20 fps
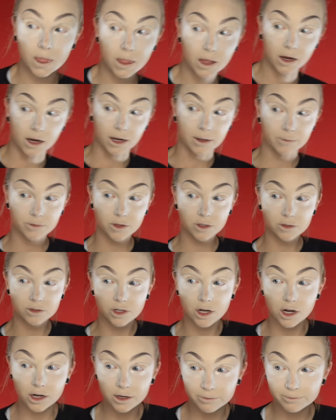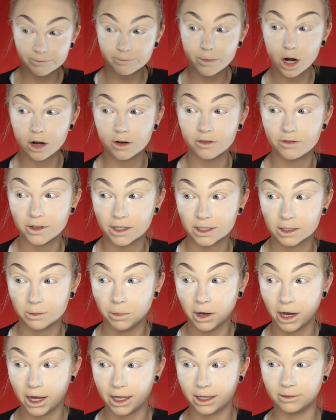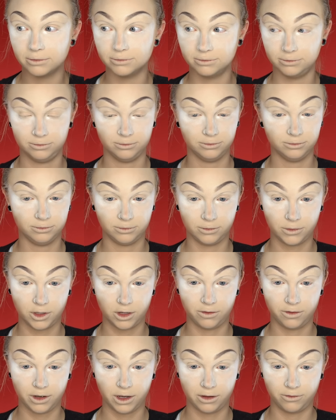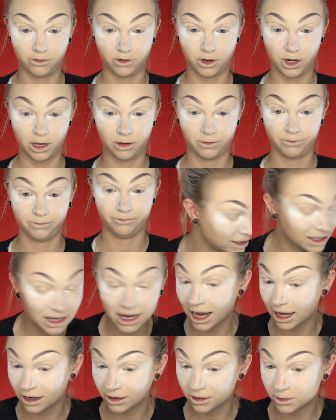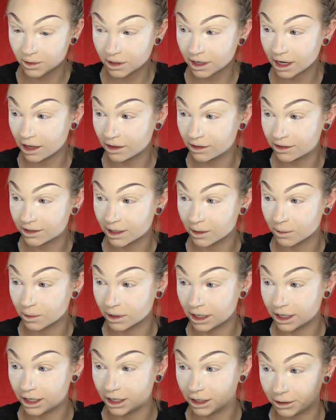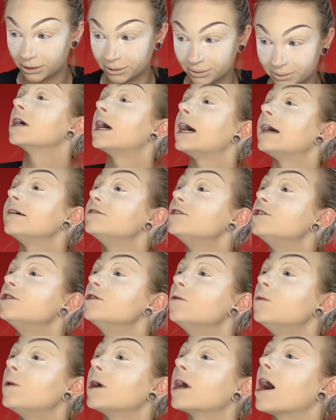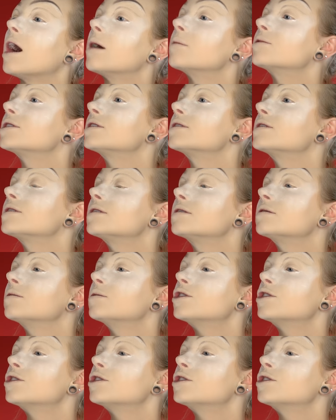All right, those aren't perfect, but they're fine for now. I don't know what colors I wanna do. I have two wig options.